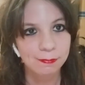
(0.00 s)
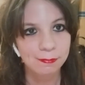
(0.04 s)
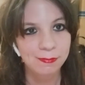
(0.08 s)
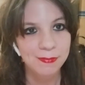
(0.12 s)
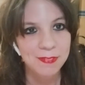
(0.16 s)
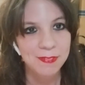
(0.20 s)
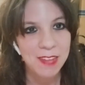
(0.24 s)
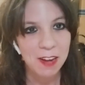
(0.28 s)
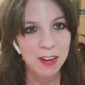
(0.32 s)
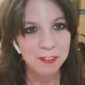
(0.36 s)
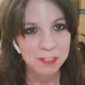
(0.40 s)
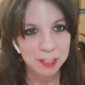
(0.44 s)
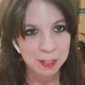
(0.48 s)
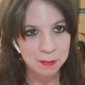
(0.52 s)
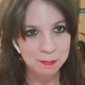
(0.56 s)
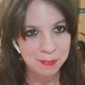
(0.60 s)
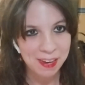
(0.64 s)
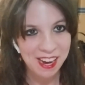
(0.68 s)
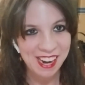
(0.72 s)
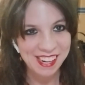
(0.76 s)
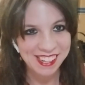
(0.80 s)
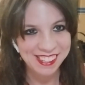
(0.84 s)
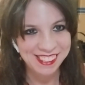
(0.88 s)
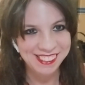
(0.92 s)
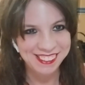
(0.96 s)
I have to come
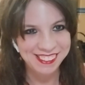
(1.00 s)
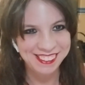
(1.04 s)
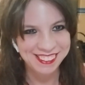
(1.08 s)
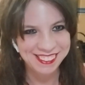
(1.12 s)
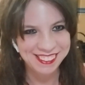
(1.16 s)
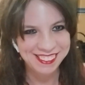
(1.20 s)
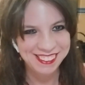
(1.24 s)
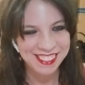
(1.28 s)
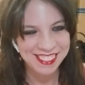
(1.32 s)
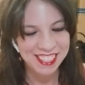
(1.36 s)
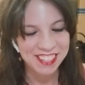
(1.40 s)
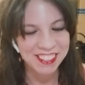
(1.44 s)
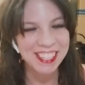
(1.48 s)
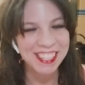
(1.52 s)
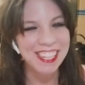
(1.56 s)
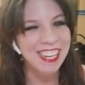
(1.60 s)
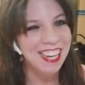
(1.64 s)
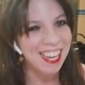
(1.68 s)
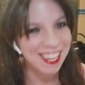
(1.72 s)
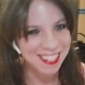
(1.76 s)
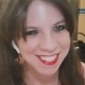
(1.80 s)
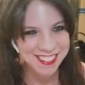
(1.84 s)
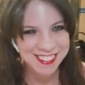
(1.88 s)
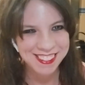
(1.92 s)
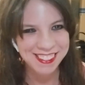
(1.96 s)
back. They're like,
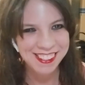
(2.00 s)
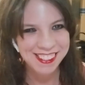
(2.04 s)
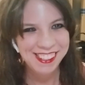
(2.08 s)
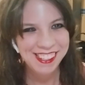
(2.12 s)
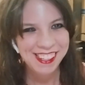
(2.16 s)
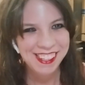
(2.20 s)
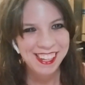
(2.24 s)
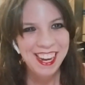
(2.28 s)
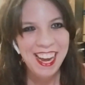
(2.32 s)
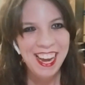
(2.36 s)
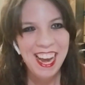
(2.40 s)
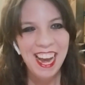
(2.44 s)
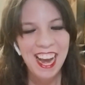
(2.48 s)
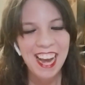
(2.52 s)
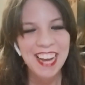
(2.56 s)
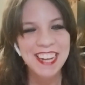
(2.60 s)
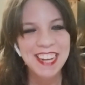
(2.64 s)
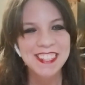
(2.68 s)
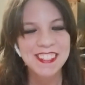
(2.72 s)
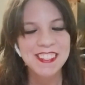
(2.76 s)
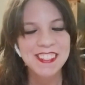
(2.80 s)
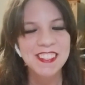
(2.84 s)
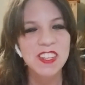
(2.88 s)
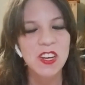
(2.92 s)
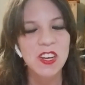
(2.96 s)
yes.
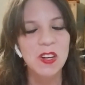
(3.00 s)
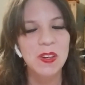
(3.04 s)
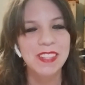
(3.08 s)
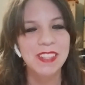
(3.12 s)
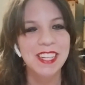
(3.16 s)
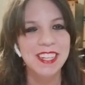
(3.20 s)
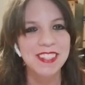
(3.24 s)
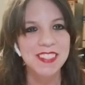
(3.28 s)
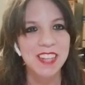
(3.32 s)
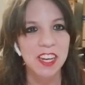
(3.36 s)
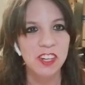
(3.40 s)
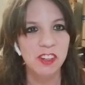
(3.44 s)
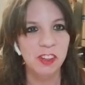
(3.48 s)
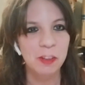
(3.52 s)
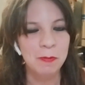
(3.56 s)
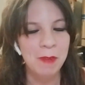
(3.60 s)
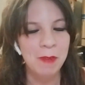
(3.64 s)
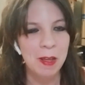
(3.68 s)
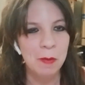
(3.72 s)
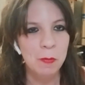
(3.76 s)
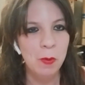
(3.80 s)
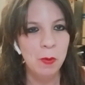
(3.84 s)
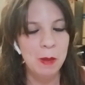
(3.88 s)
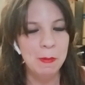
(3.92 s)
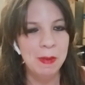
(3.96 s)
And so they scheduled my
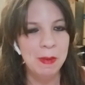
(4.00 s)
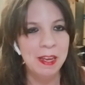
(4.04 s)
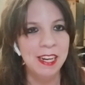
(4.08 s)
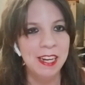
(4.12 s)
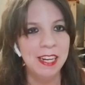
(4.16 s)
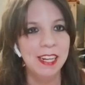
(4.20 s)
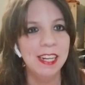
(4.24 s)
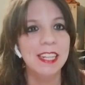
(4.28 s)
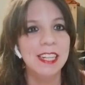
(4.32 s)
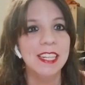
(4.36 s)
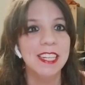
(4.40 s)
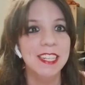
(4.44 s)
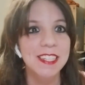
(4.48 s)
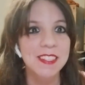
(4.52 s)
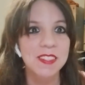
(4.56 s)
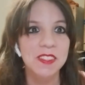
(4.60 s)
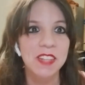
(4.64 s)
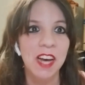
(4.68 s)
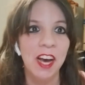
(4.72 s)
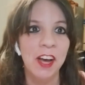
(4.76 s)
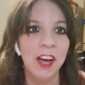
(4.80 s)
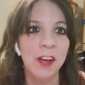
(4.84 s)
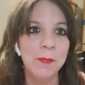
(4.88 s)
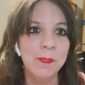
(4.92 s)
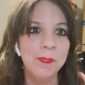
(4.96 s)
appointment this
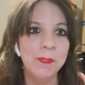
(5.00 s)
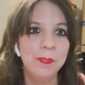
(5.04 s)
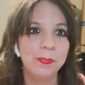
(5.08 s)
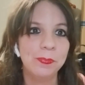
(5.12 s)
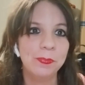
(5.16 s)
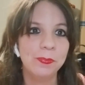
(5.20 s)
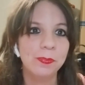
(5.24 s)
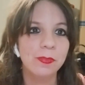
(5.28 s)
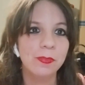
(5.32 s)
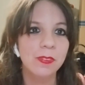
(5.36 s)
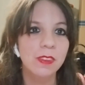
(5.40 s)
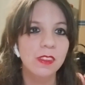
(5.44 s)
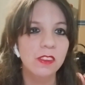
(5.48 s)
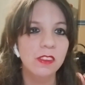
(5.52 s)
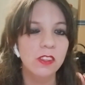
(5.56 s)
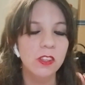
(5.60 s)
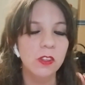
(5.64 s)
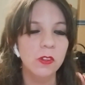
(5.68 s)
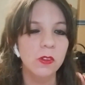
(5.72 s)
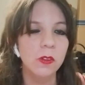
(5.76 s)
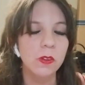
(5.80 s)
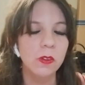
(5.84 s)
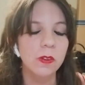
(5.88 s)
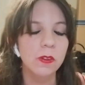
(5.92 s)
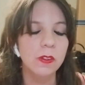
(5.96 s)
time
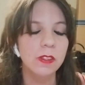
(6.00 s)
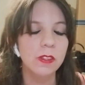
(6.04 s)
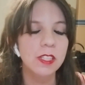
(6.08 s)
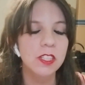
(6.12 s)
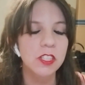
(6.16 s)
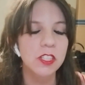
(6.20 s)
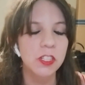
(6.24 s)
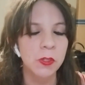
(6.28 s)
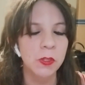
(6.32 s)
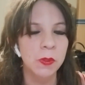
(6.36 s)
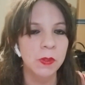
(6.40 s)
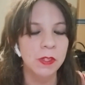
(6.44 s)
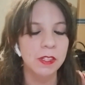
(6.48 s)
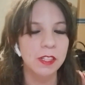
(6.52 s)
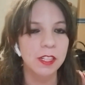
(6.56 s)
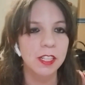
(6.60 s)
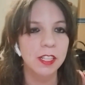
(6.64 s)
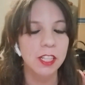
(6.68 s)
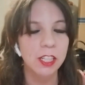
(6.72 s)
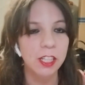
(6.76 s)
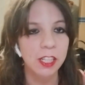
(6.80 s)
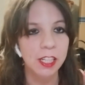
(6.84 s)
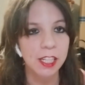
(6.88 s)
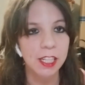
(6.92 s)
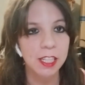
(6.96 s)
to June
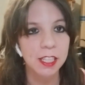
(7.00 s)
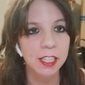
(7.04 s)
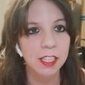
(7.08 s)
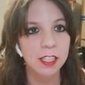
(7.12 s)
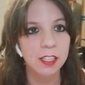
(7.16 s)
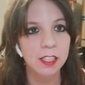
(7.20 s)
30th.